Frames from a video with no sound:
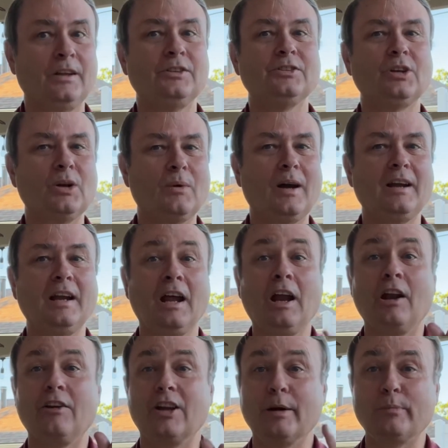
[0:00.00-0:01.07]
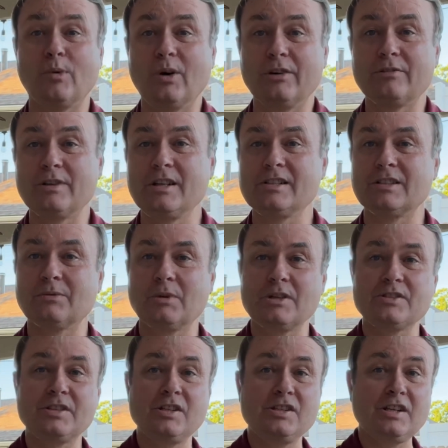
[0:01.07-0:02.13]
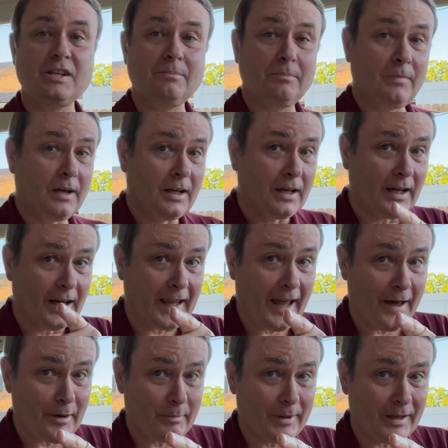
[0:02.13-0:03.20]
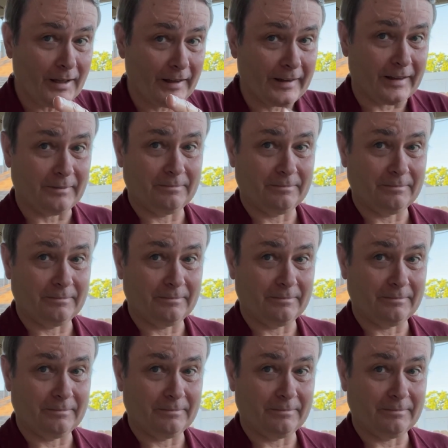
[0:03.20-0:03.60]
So anyway, number 1 reason to wear a CGM, accountability.